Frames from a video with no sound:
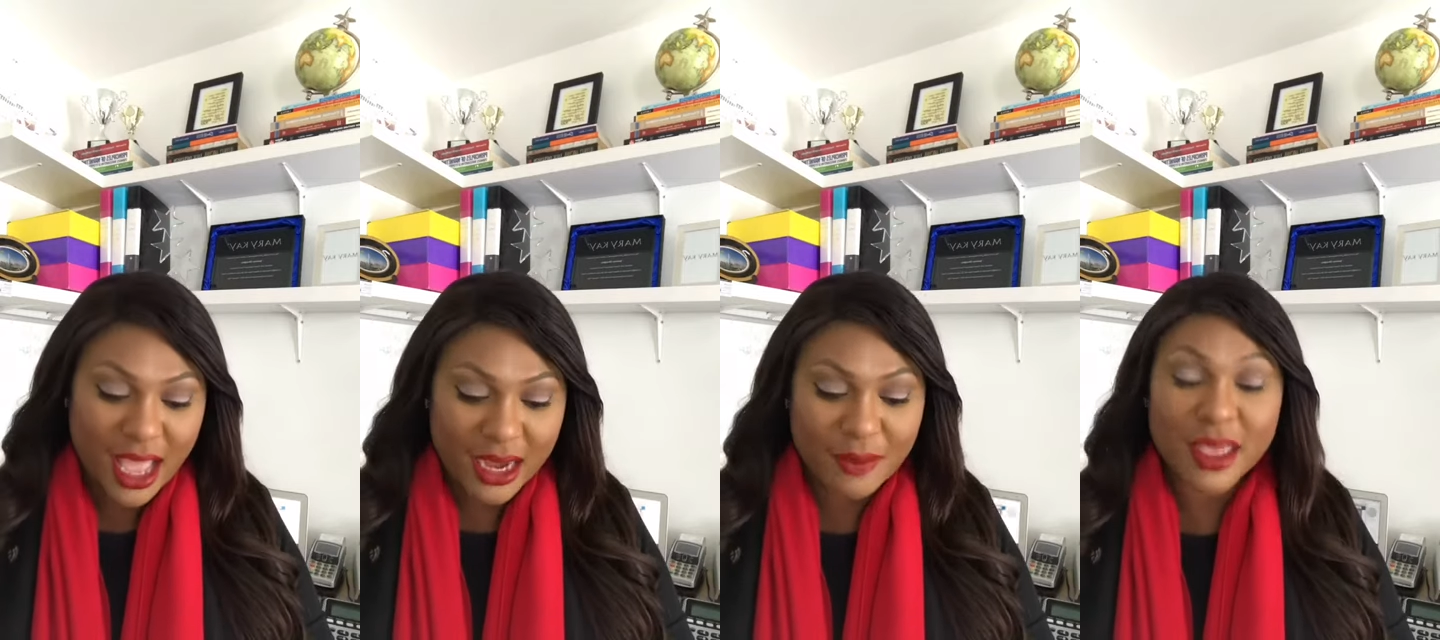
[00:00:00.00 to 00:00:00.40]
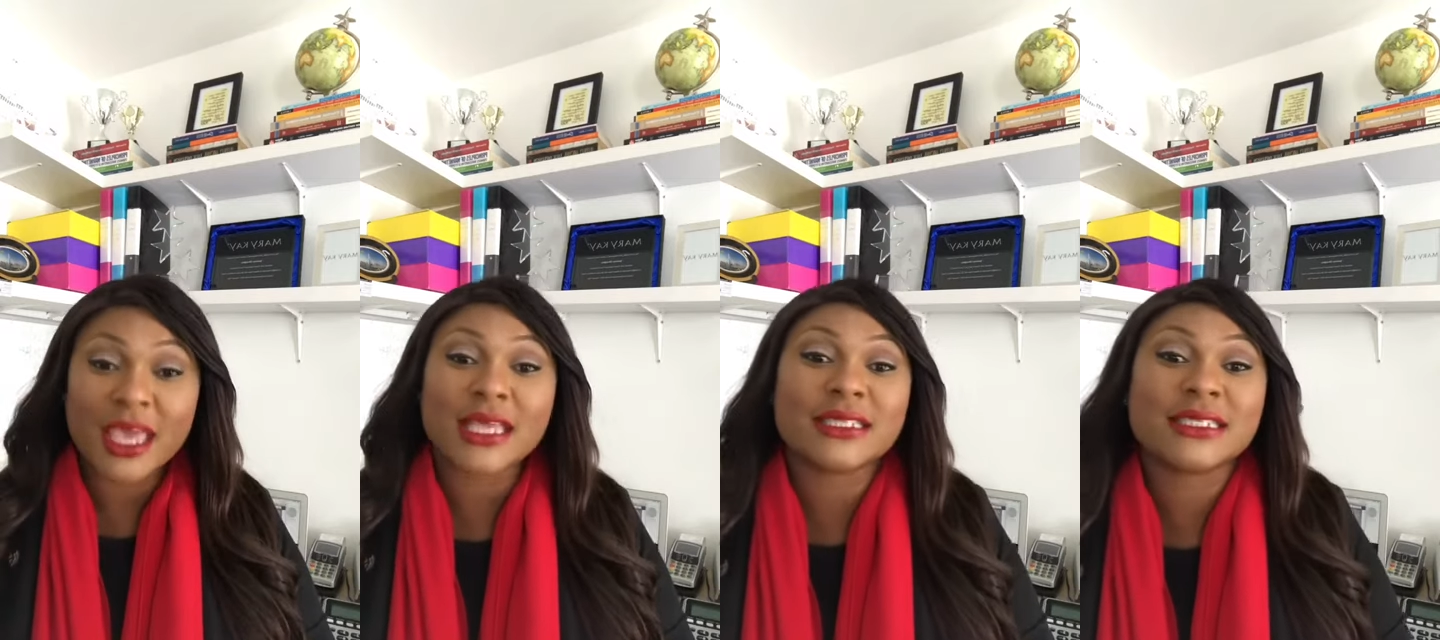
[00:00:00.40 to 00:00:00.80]
and i'm
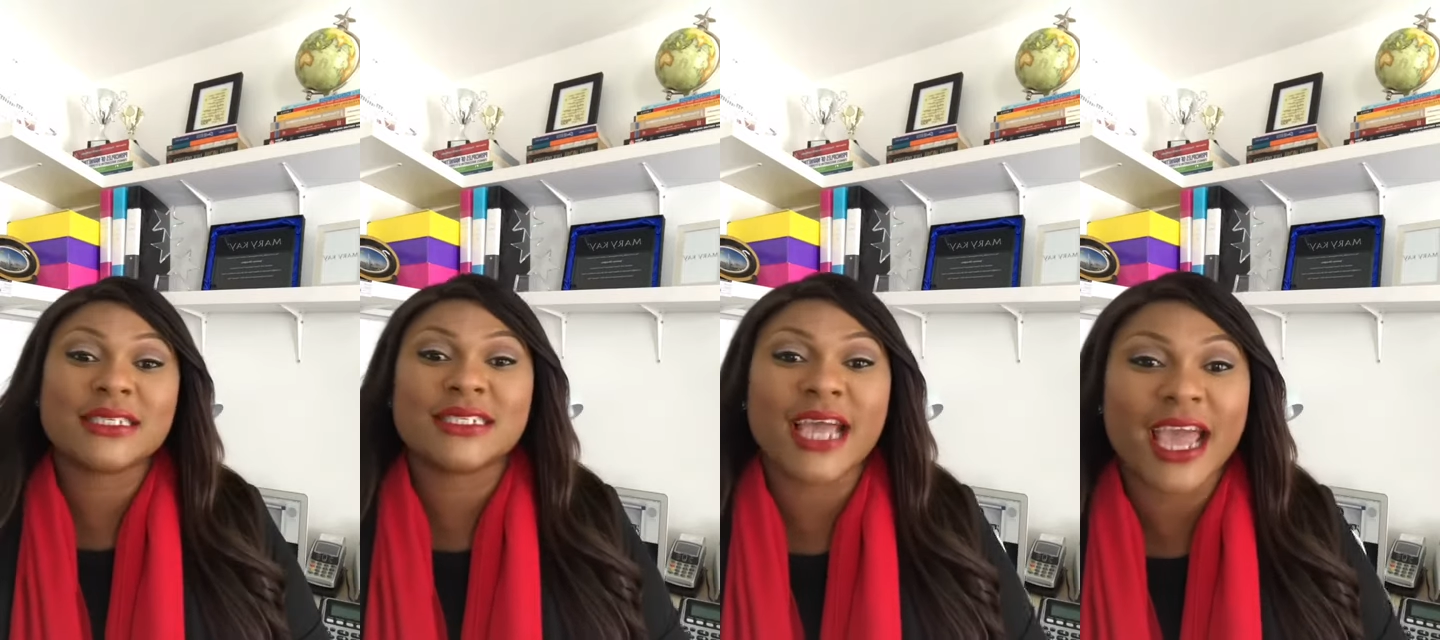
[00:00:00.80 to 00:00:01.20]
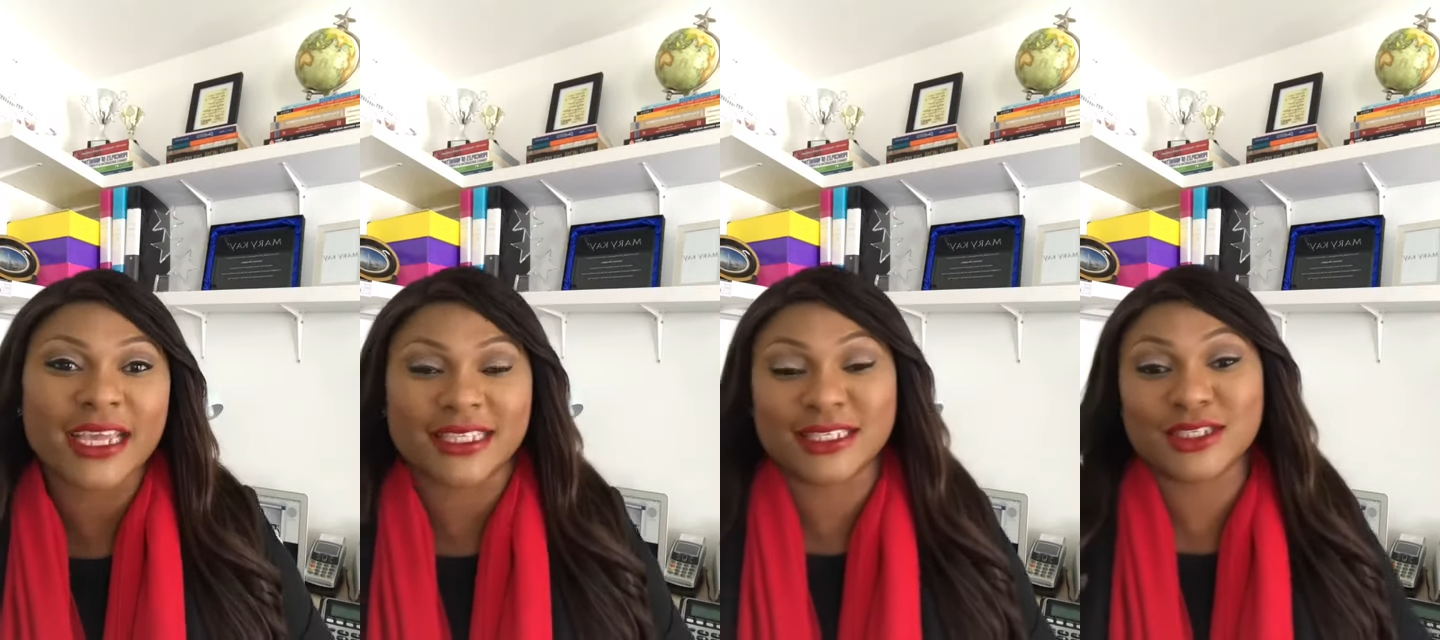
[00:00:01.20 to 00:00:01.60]
here
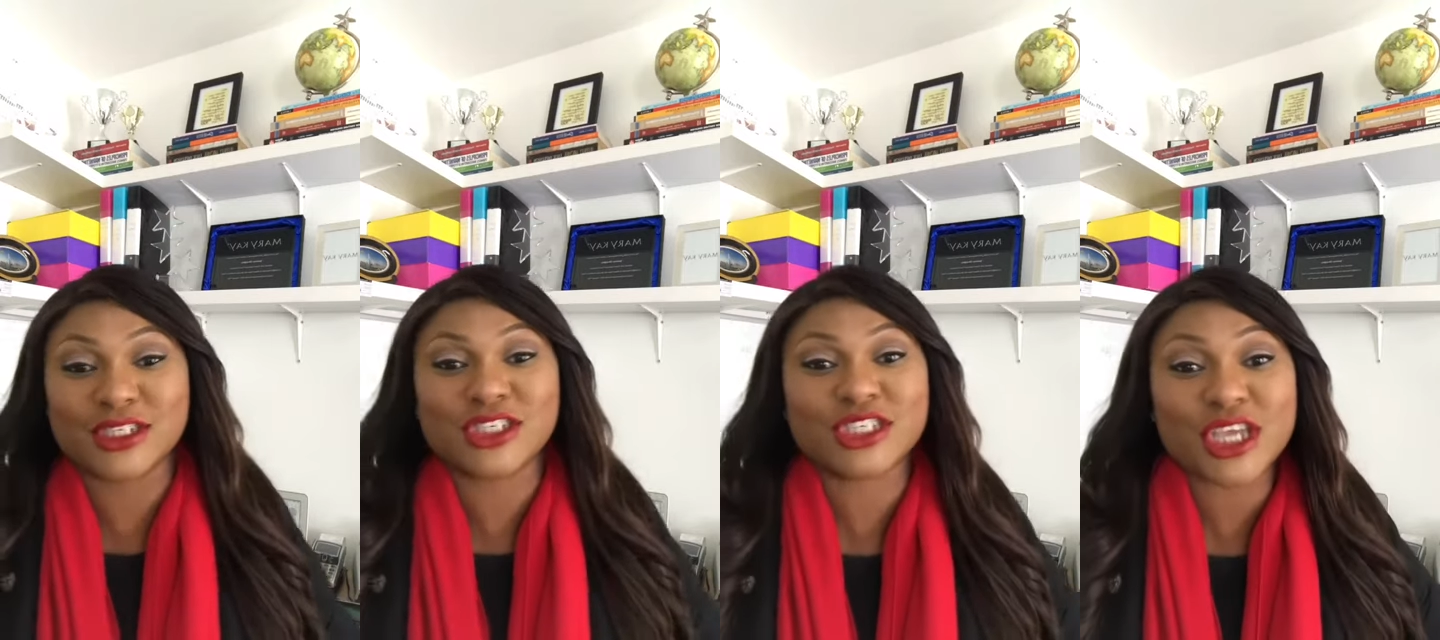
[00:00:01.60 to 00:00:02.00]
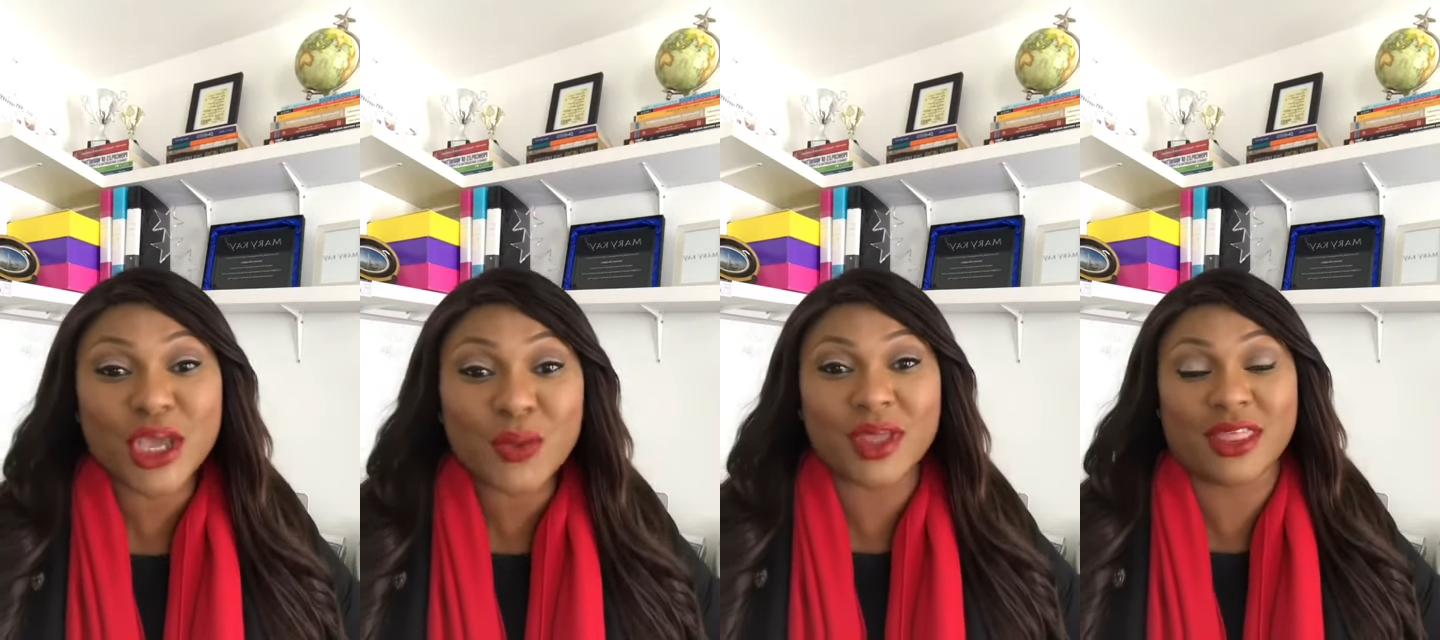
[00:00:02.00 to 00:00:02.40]
today to
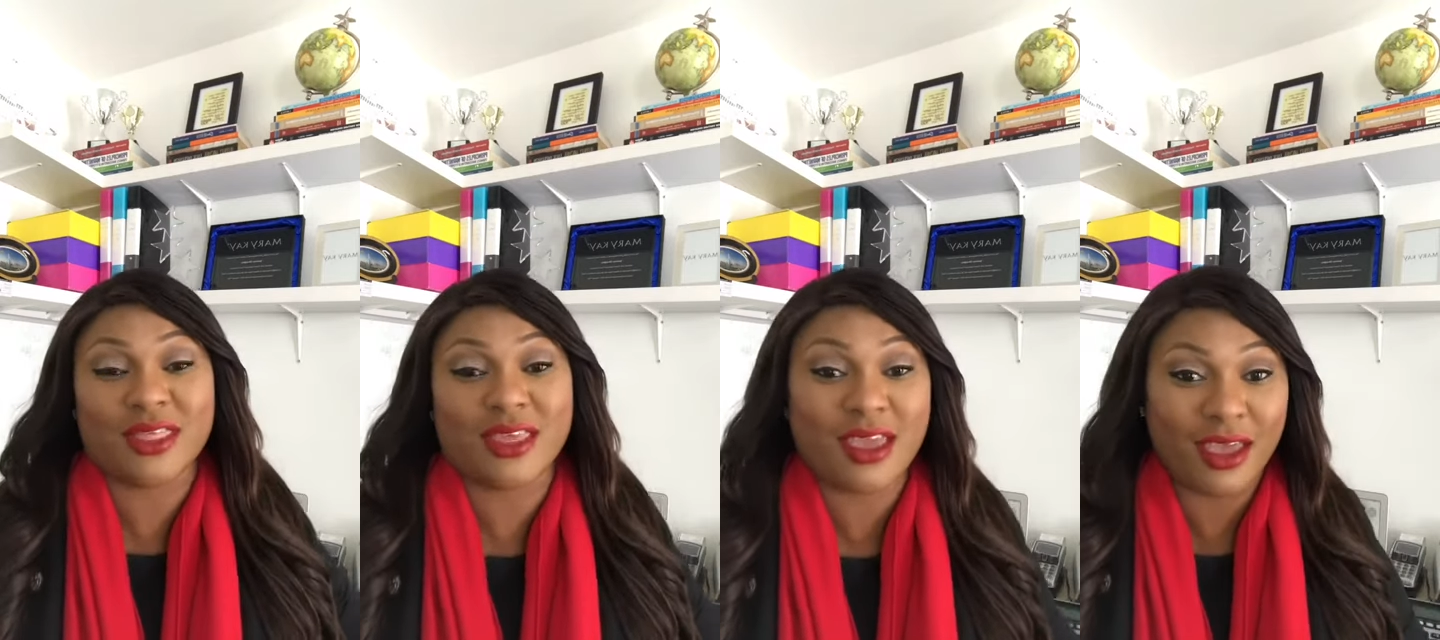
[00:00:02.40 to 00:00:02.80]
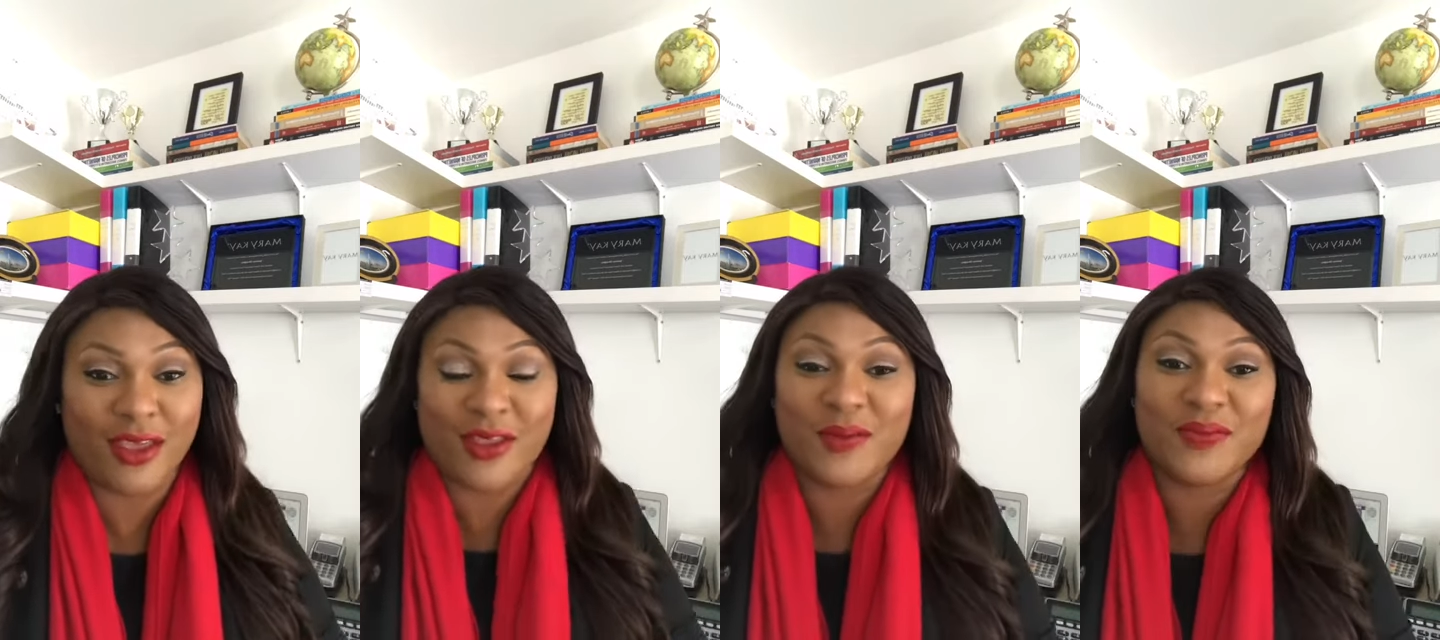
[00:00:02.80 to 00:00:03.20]
share with you